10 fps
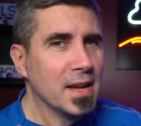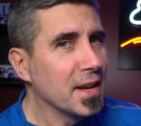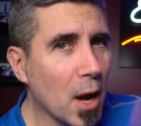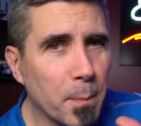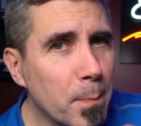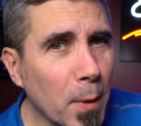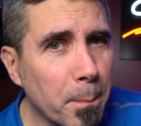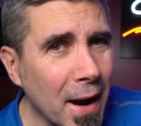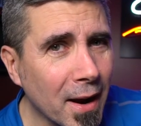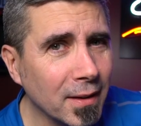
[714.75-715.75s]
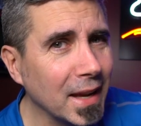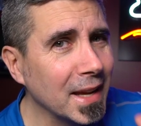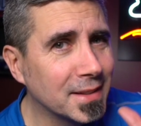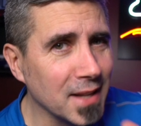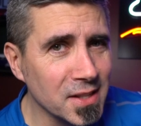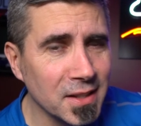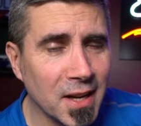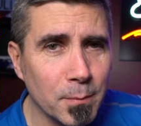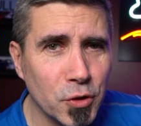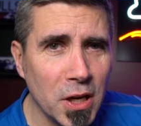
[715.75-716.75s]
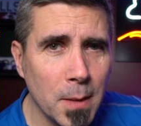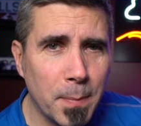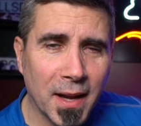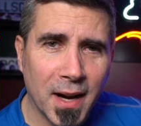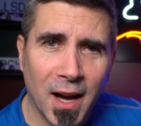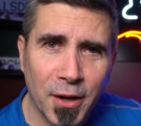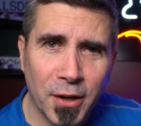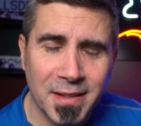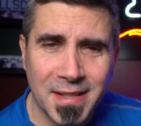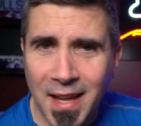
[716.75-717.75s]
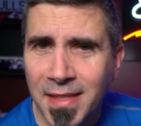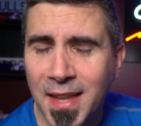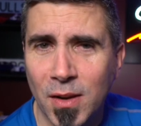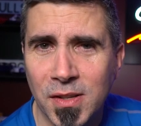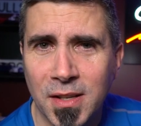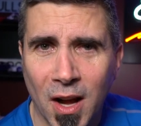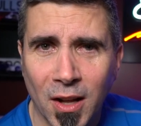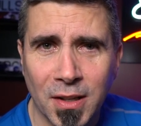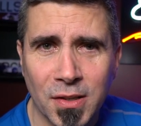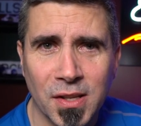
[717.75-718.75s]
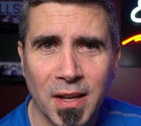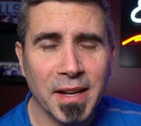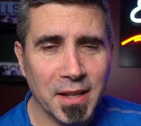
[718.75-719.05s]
Now be prepared, it doesn't come cheap at $110,000.